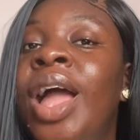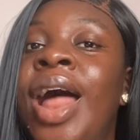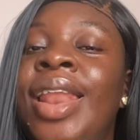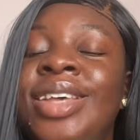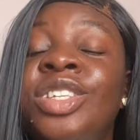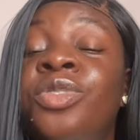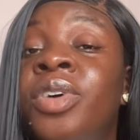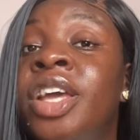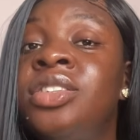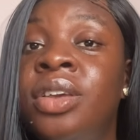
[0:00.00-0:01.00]
And lastly, don't
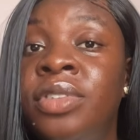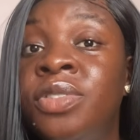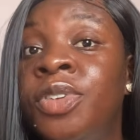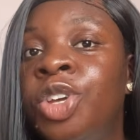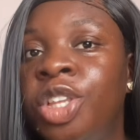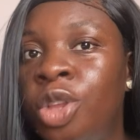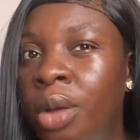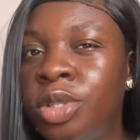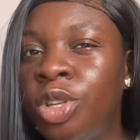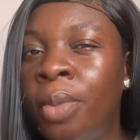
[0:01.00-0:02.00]
forget to give this video a
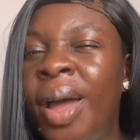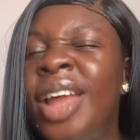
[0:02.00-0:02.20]
thumbs up.